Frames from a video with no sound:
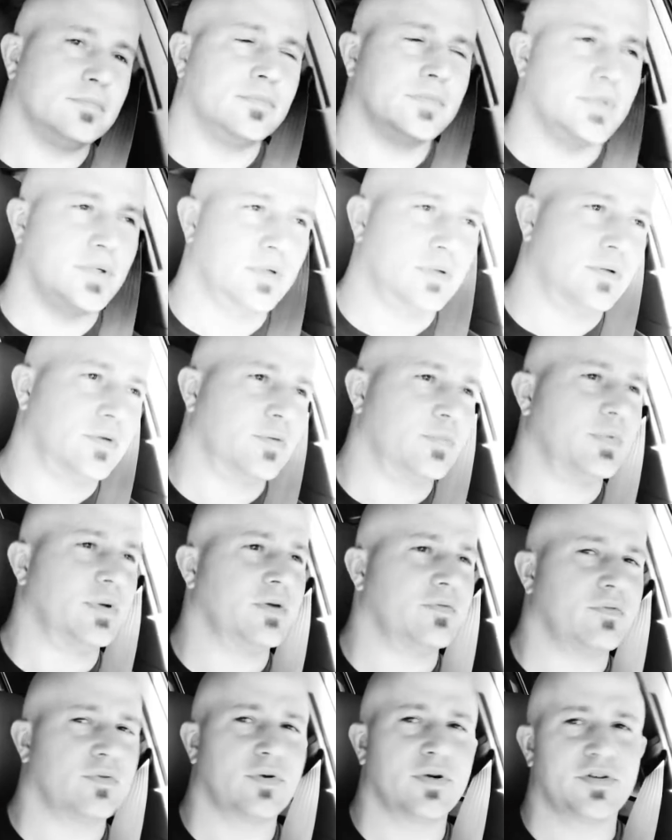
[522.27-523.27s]
You're a little bit
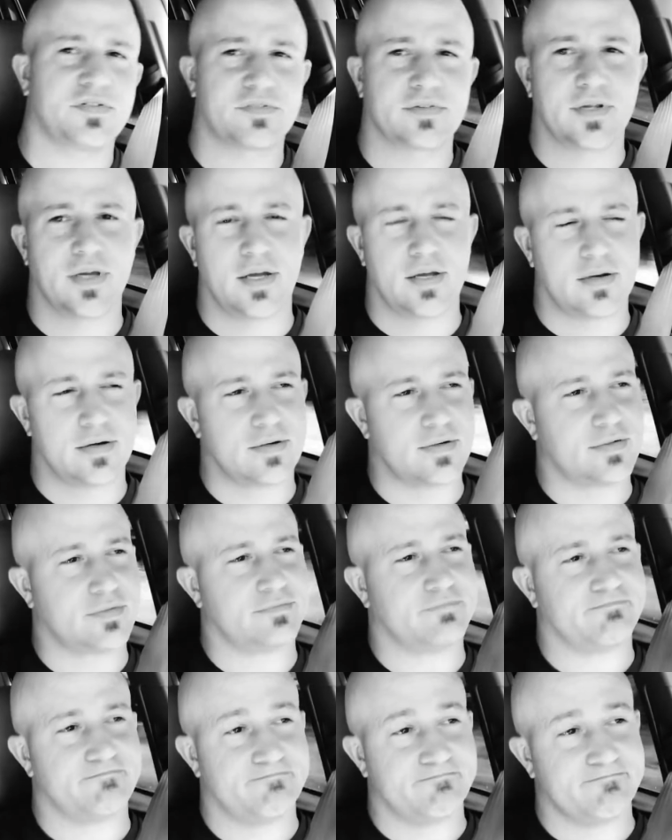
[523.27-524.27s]
of a risk taker.
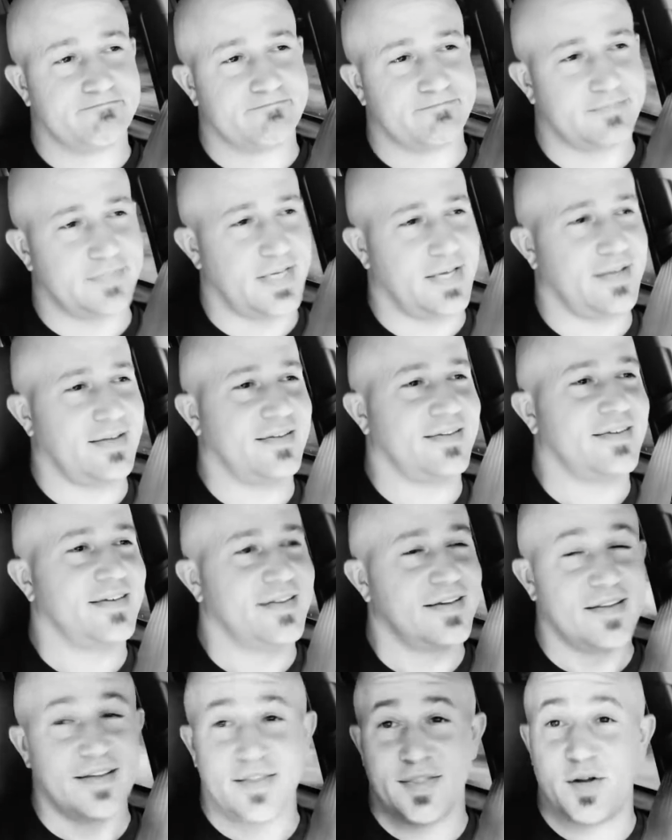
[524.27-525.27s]

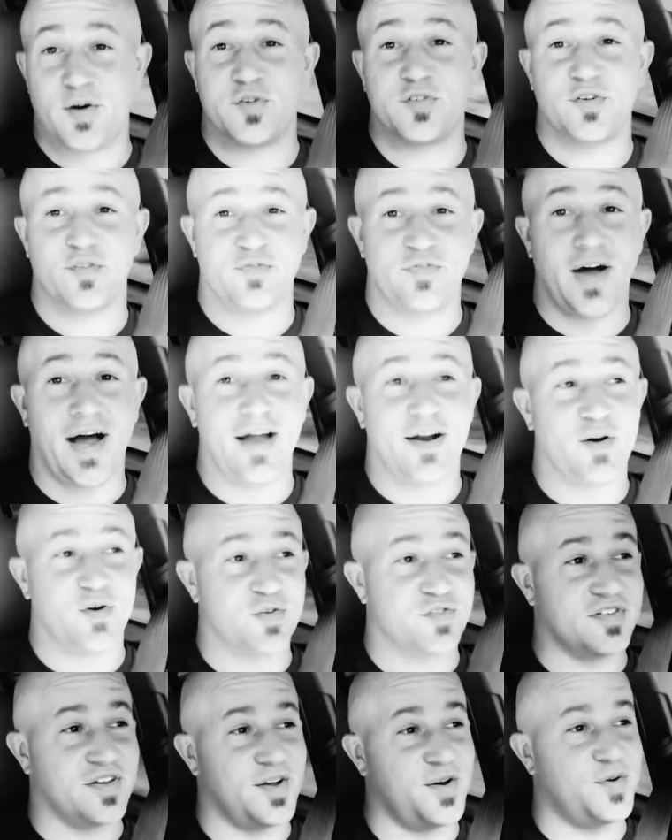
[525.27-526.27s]
There's a fire
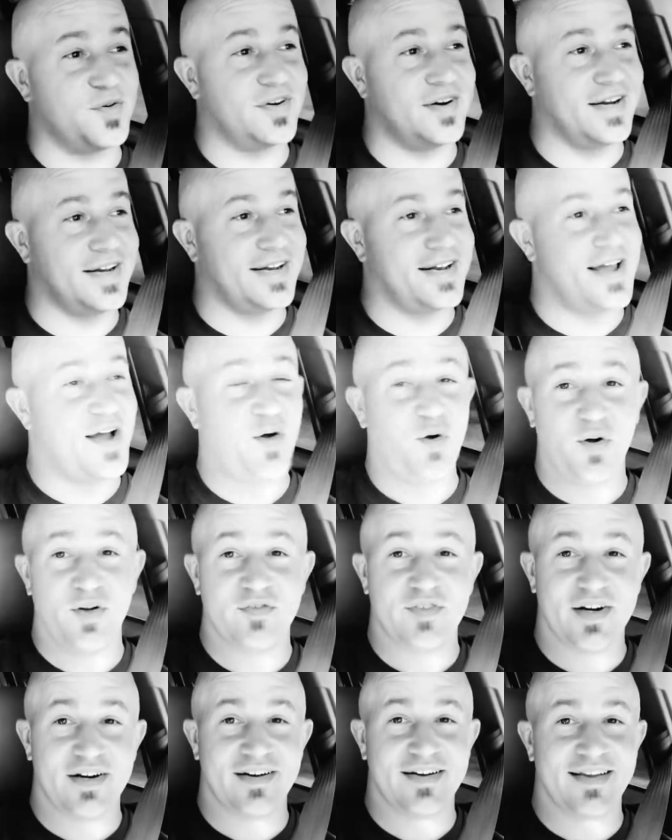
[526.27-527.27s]
sale right now on
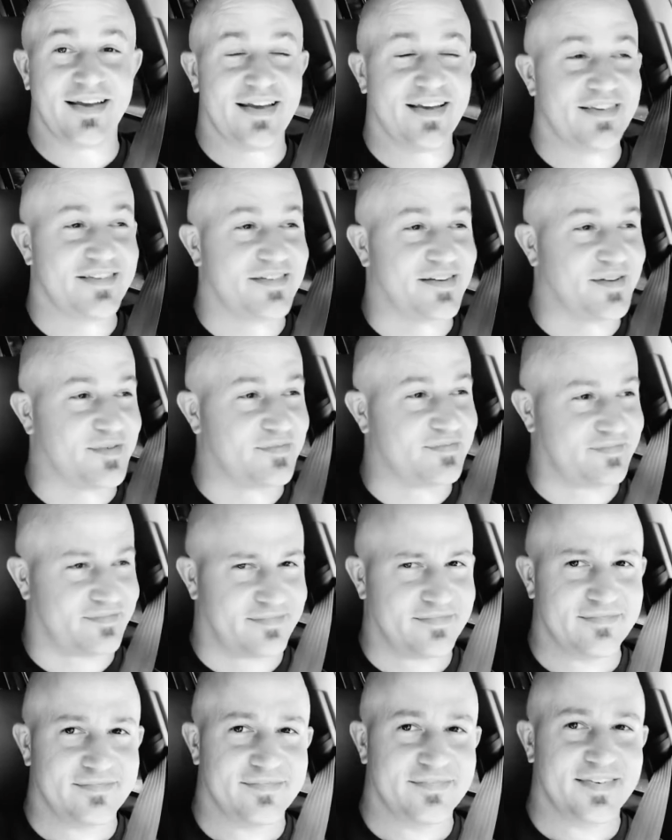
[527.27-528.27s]
Veritasium.
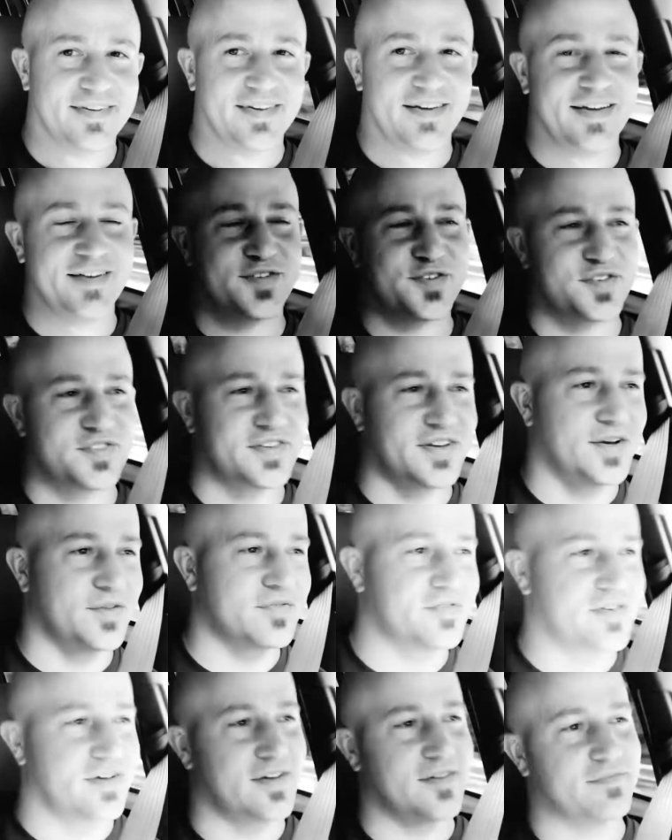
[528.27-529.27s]
Get yourself
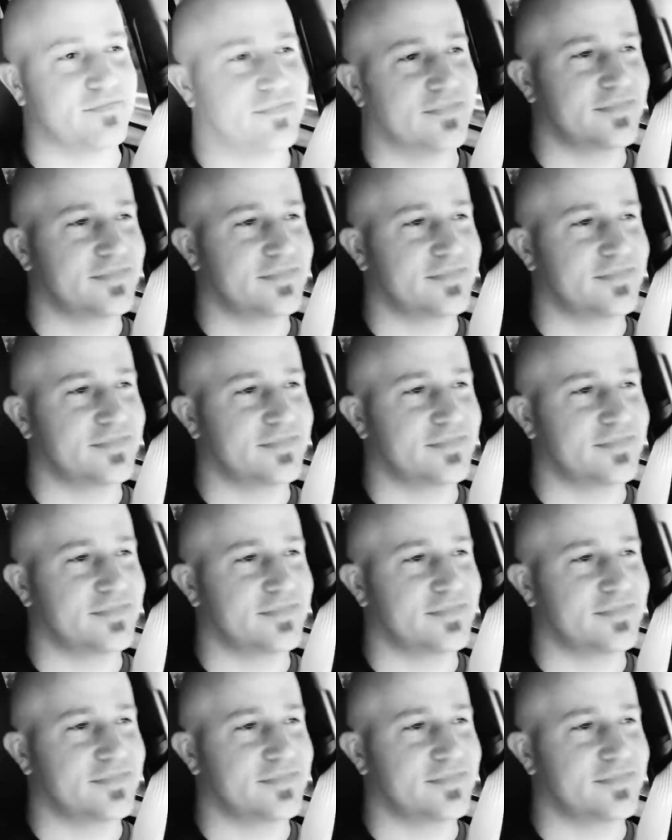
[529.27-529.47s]
some.